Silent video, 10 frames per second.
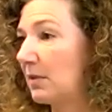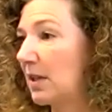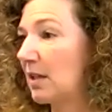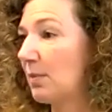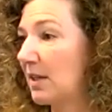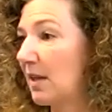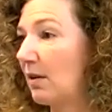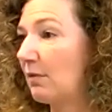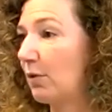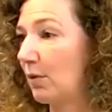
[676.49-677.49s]
takes place out
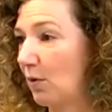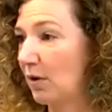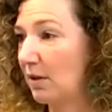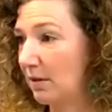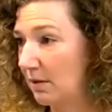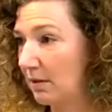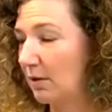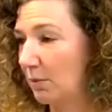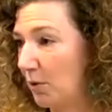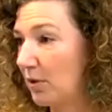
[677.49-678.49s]
at Fort Warden
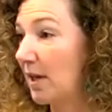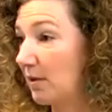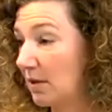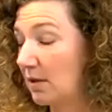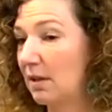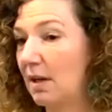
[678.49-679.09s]
or Port Townsend.